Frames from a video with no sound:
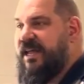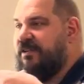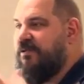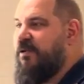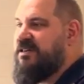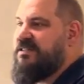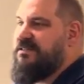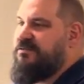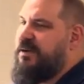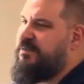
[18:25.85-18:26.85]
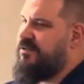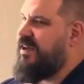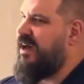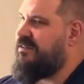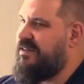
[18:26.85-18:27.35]
And of course, the scripture
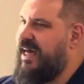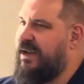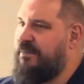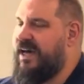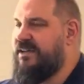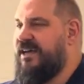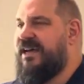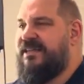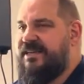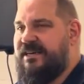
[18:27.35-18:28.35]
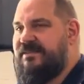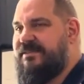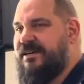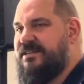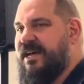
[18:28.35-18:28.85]
talks a lot about things
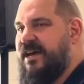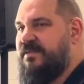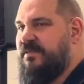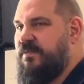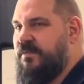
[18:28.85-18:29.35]
such as